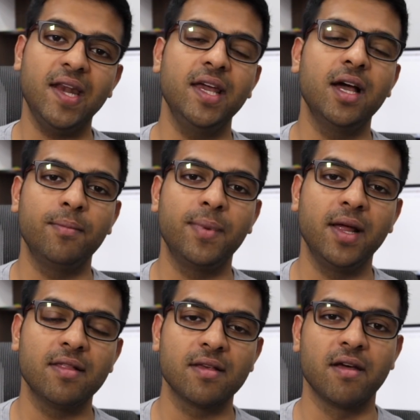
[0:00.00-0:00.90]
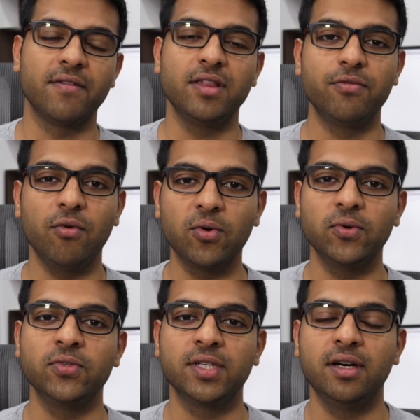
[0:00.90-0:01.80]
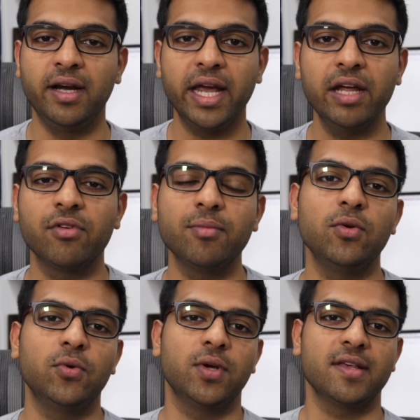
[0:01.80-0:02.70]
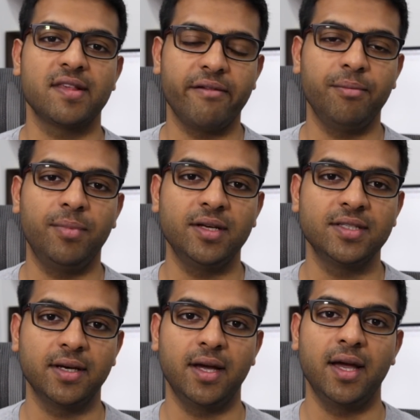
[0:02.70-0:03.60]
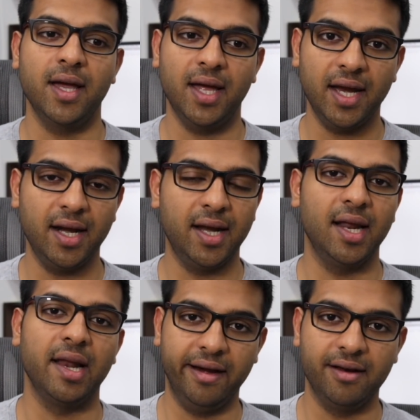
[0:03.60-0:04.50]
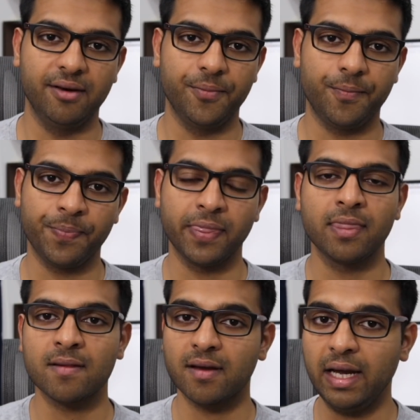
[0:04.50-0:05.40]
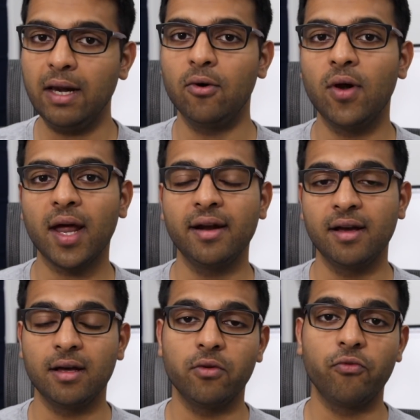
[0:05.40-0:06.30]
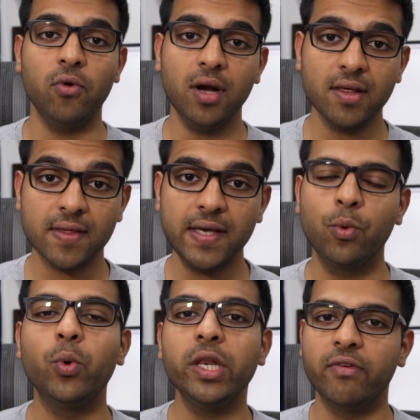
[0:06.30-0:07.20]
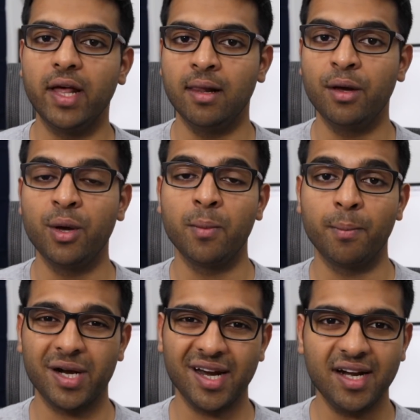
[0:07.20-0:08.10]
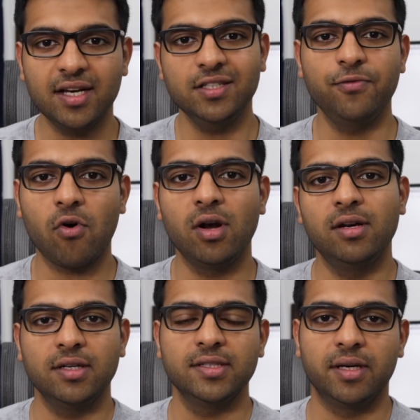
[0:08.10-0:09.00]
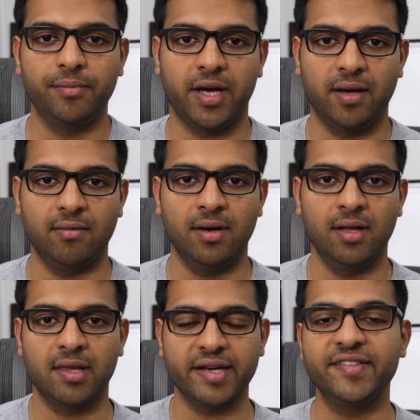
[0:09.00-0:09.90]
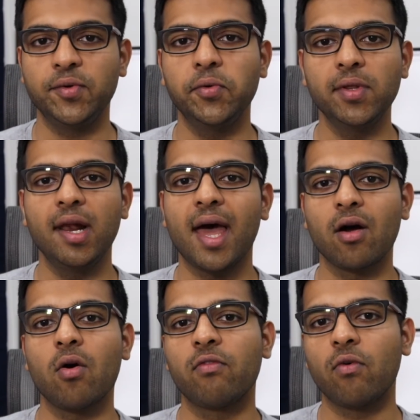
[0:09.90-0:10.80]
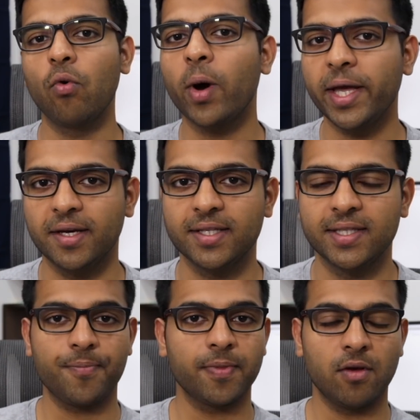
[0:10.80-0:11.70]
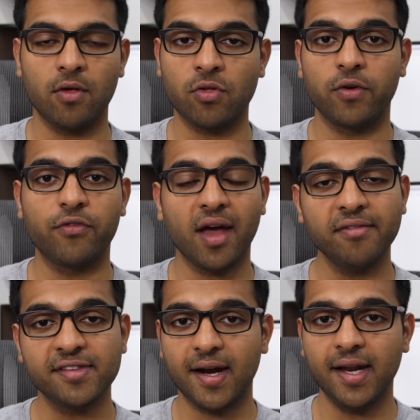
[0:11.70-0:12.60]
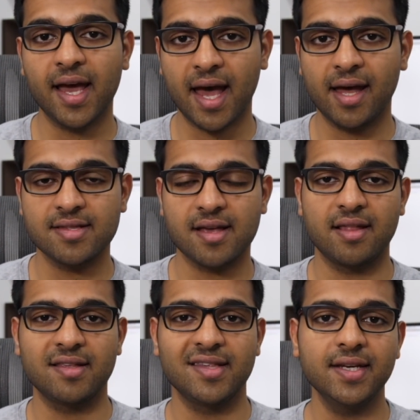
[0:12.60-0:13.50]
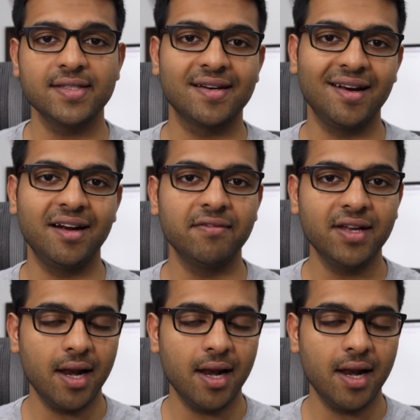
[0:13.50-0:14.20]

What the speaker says: any complaints with the photos taken from the Nokia 7 Plus in daylight. In low light, the phone does equally well, but it does falter sometimes. That's due to the lack of OIS. So if you have steady hands and the scene is relatively